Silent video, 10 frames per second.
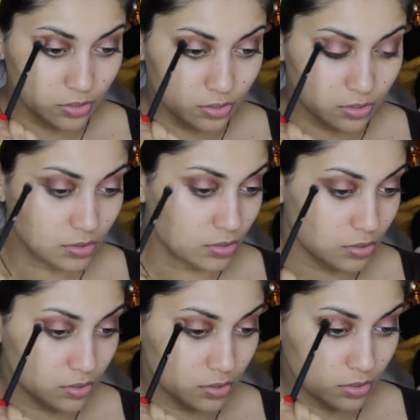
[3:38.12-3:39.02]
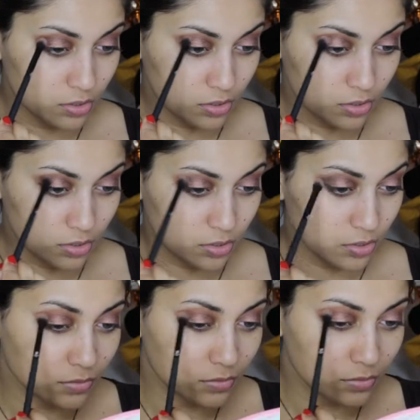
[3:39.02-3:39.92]

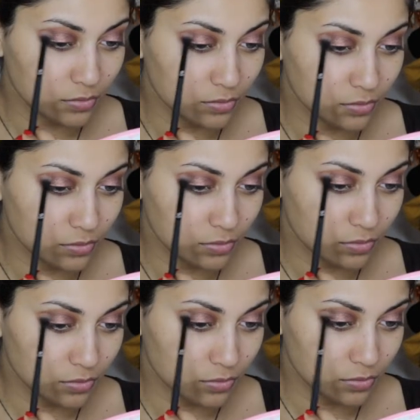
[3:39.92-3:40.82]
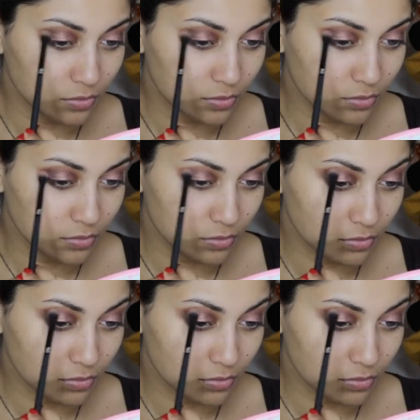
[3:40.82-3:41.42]
(silence)